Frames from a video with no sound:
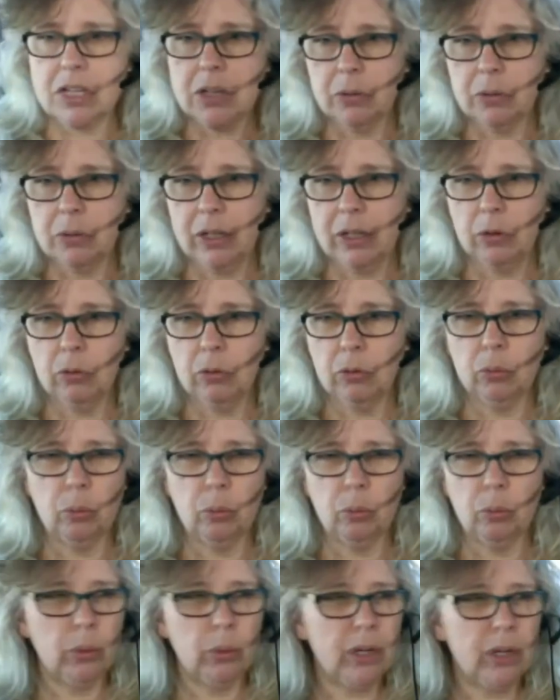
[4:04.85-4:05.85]
you know,
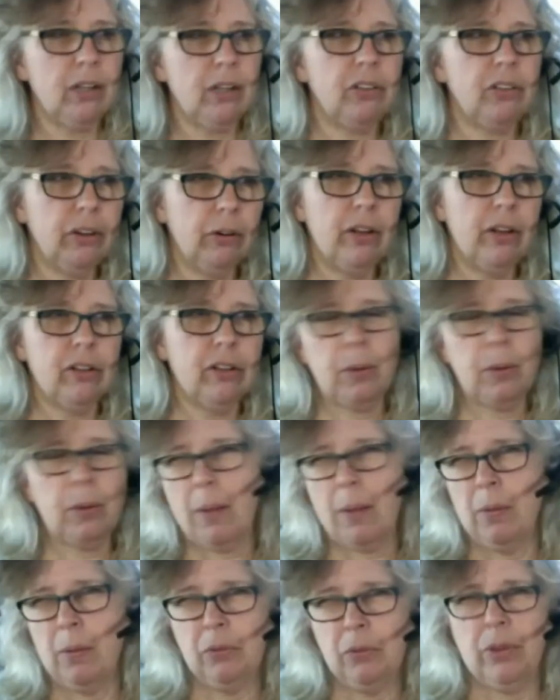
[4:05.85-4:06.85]
really serious
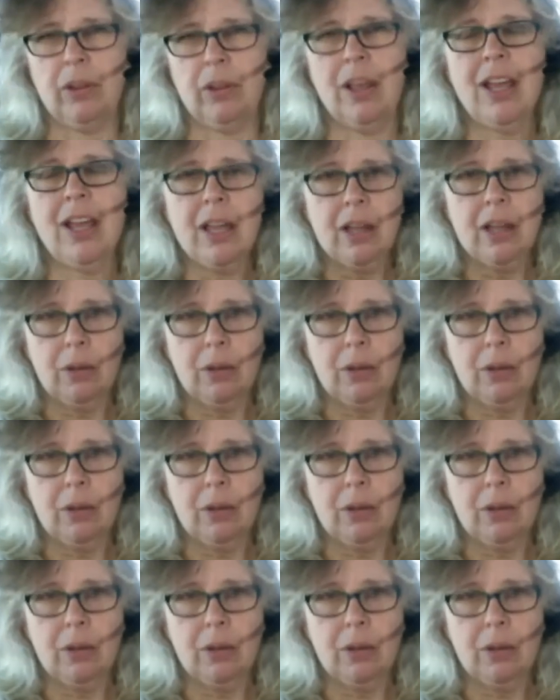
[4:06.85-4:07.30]
problems with